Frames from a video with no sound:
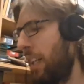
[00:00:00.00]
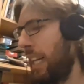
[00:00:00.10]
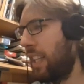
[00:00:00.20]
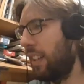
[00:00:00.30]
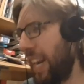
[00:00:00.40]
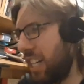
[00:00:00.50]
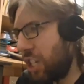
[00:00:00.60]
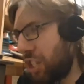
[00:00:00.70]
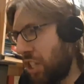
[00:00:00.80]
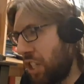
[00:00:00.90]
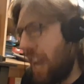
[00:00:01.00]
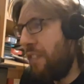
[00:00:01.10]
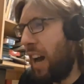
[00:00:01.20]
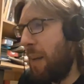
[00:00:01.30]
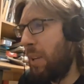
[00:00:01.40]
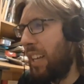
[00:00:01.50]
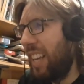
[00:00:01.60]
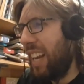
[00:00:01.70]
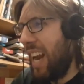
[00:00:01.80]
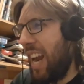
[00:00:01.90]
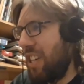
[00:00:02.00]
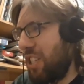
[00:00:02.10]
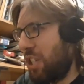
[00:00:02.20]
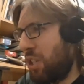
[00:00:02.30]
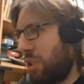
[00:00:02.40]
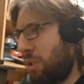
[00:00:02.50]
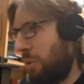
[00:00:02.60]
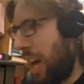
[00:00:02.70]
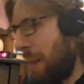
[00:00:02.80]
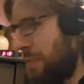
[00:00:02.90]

like the legs just stiff up and just drop